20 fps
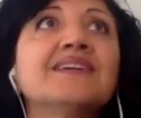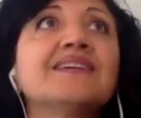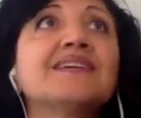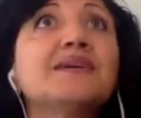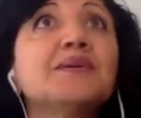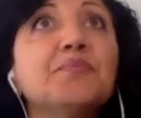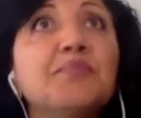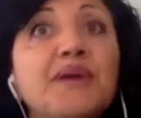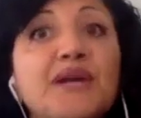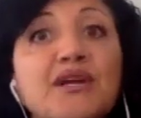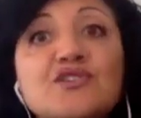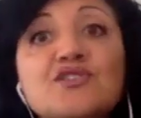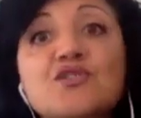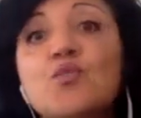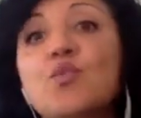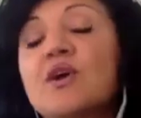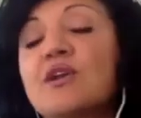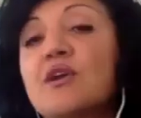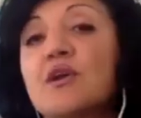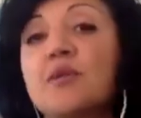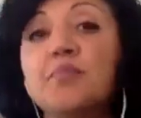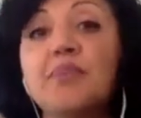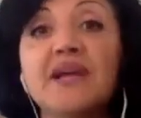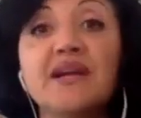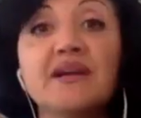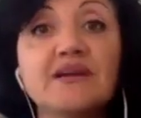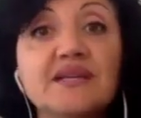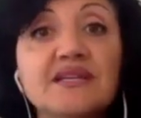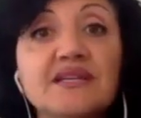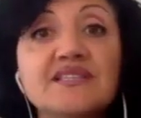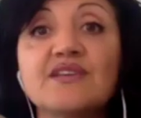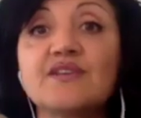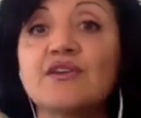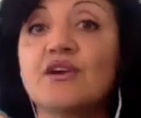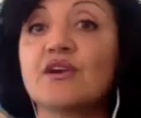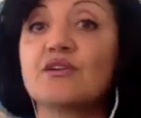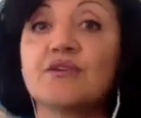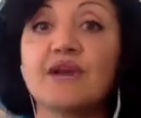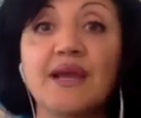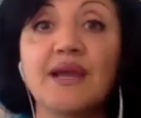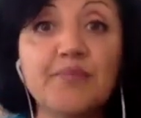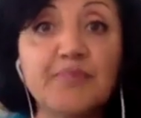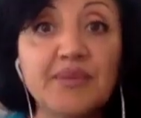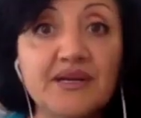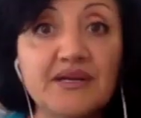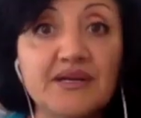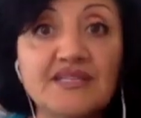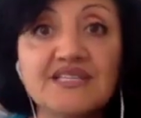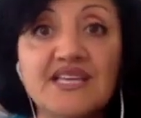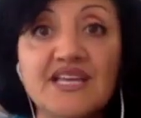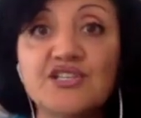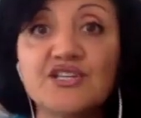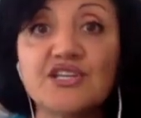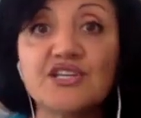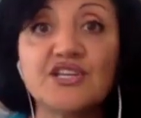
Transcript: compared to what our parents and our grandparents had to